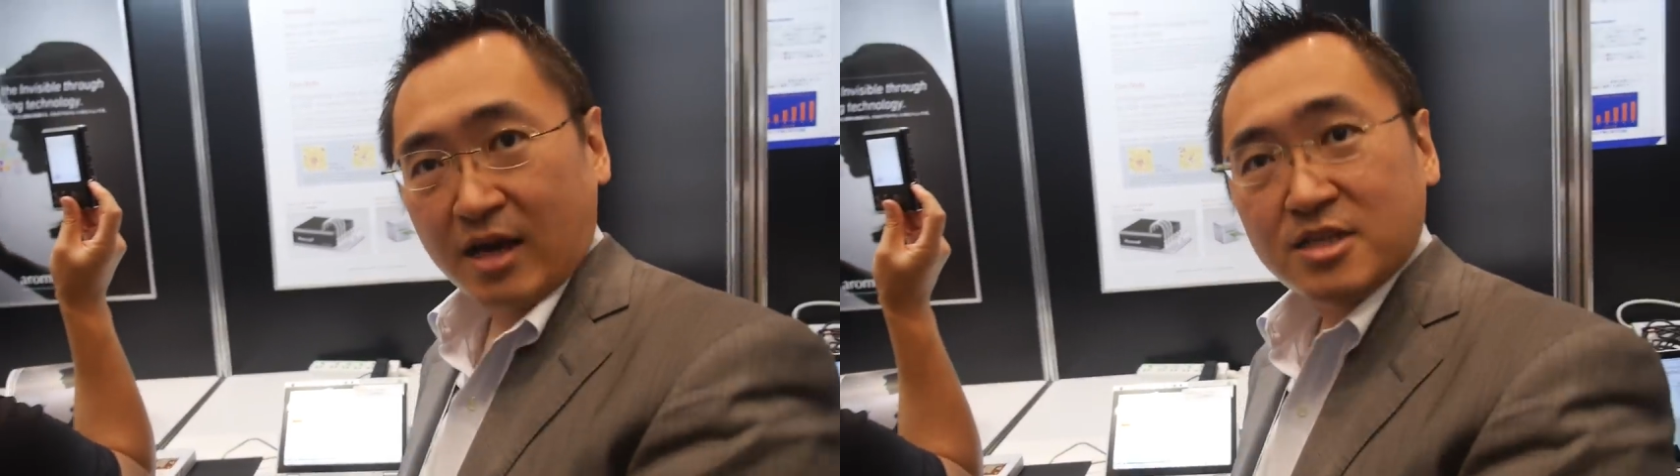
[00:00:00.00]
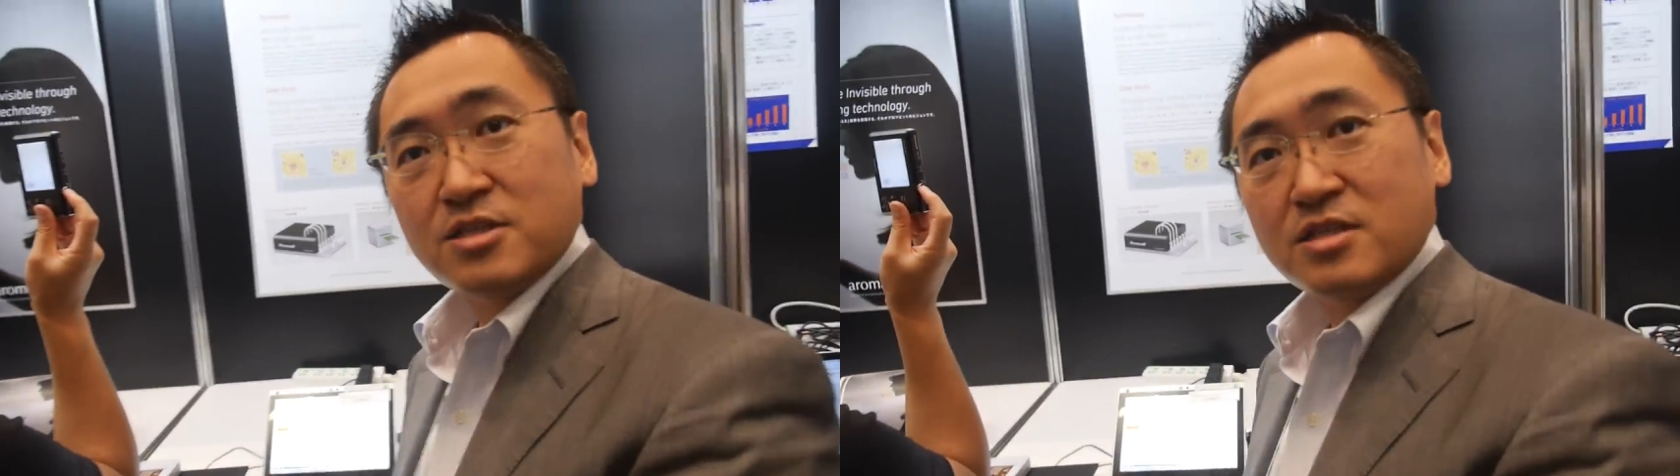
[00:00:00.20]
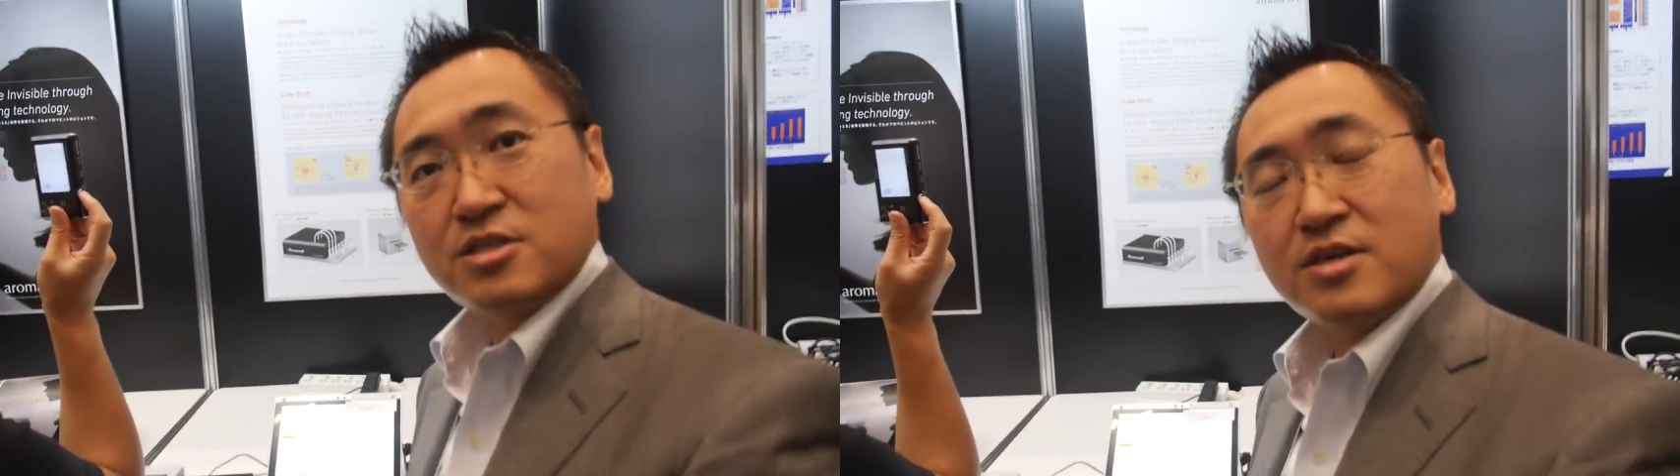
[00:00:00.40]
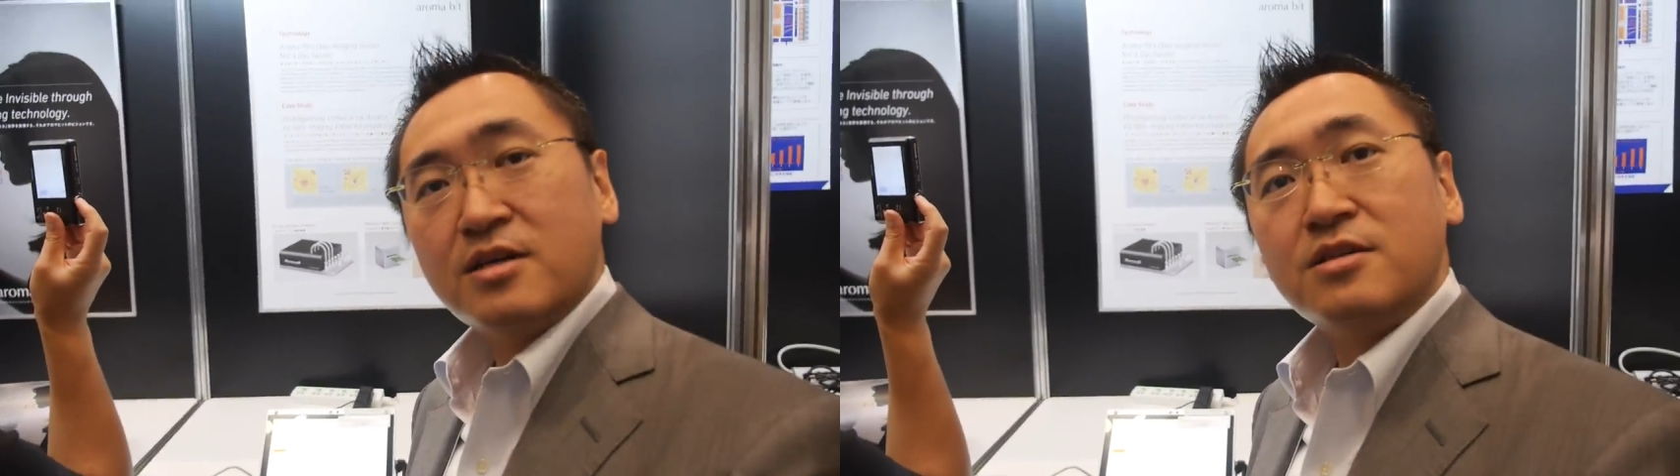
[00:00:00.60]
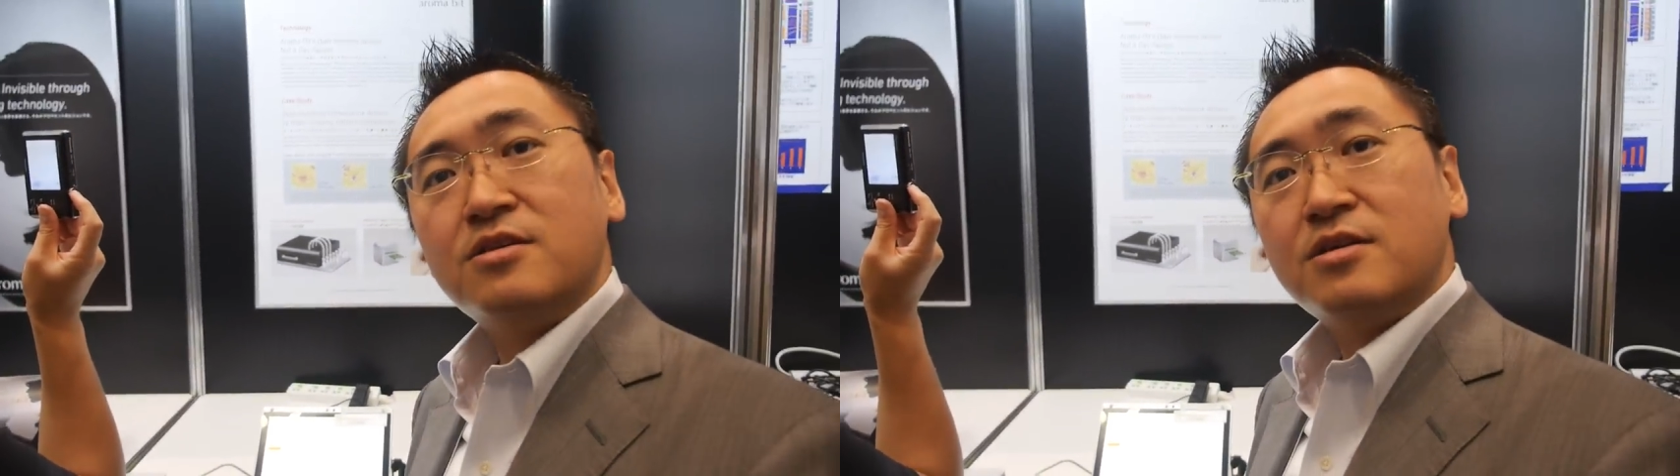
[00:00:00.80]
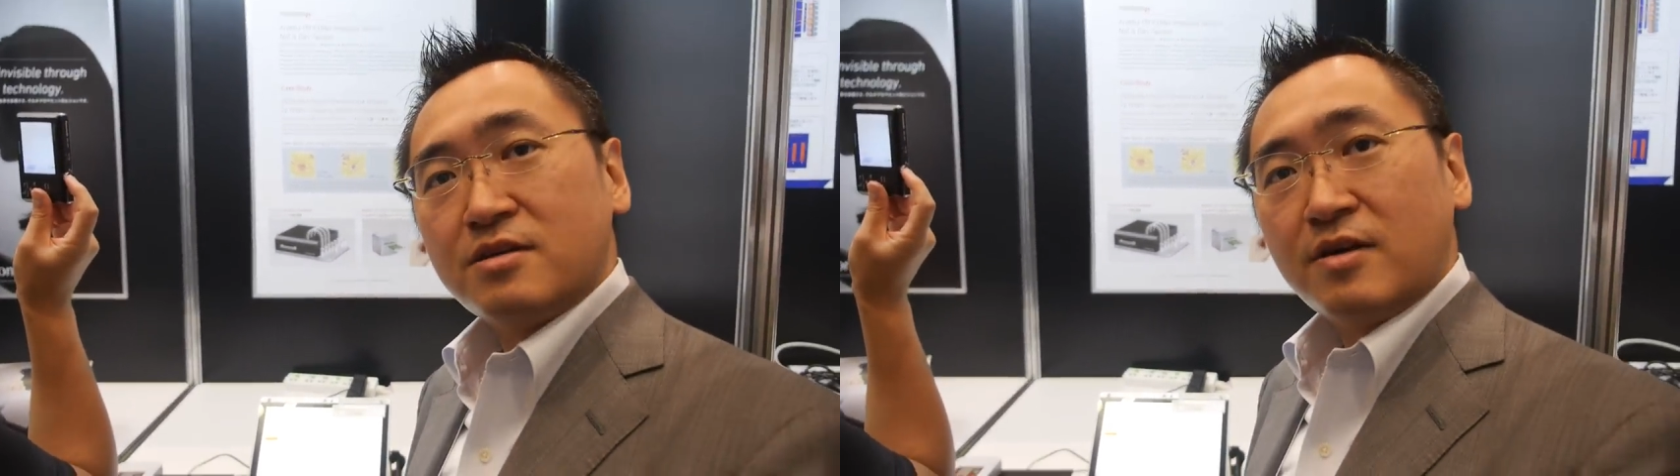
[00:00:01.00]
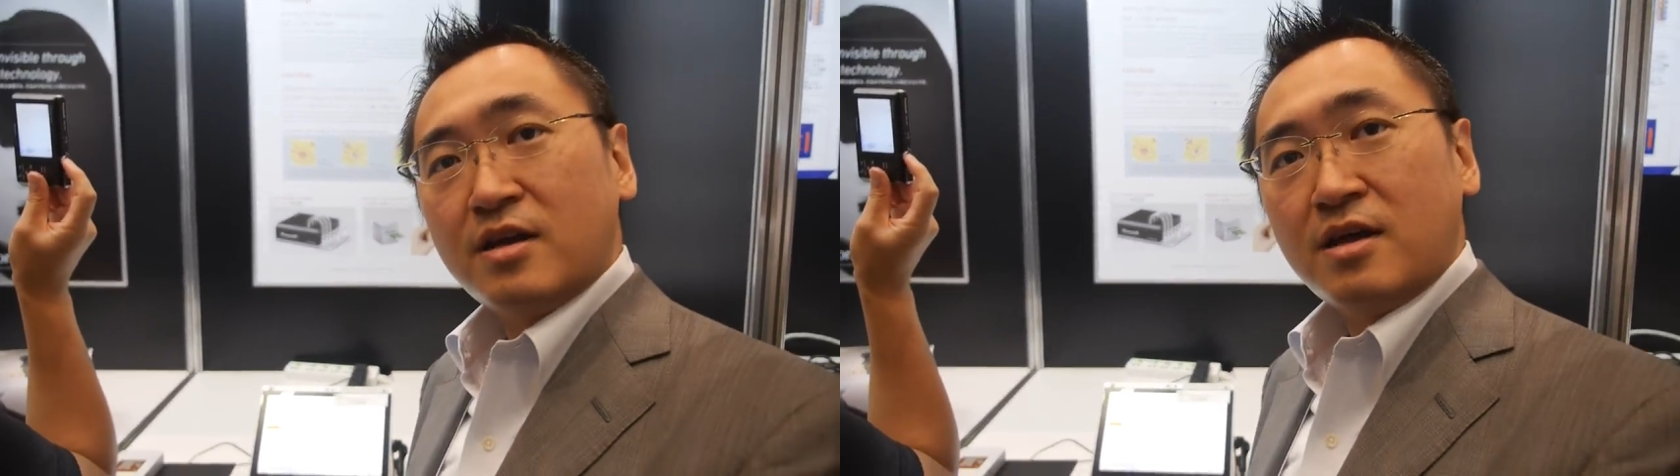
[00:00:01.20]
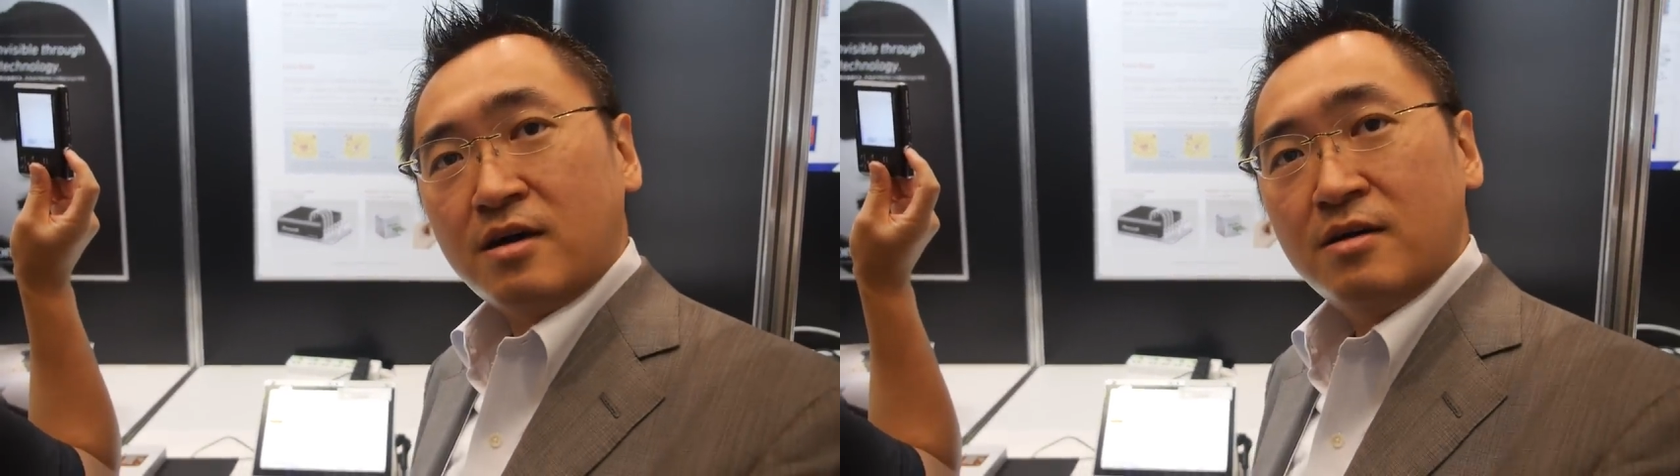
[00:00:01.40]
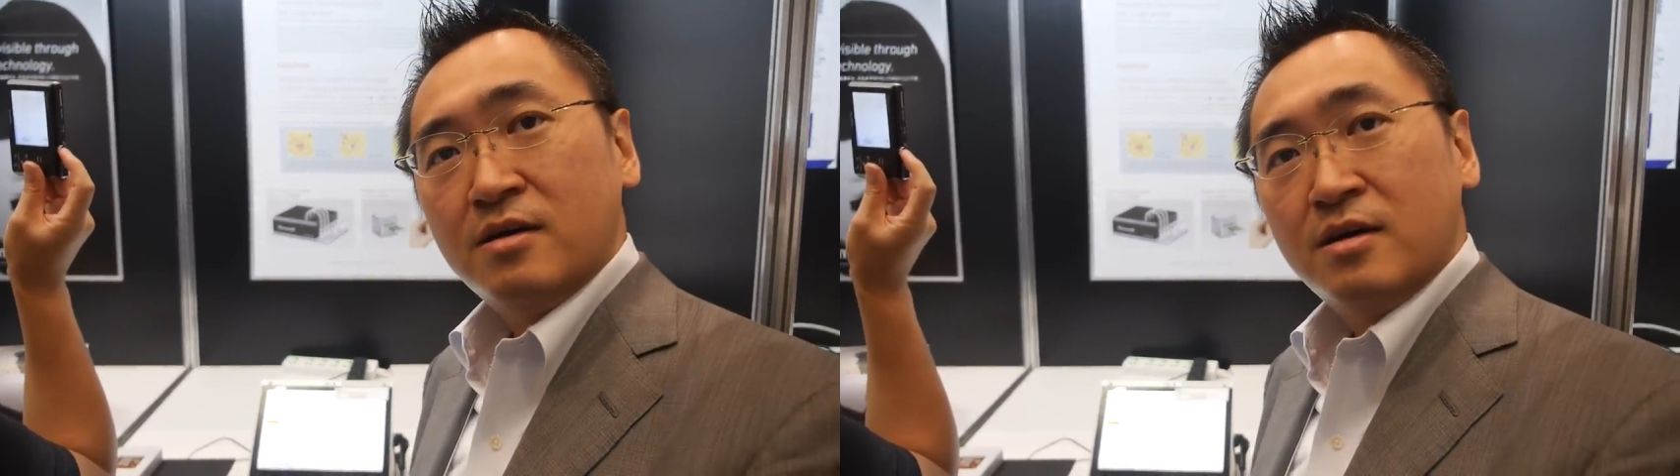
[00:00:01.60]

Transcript: actually trying to do it right now,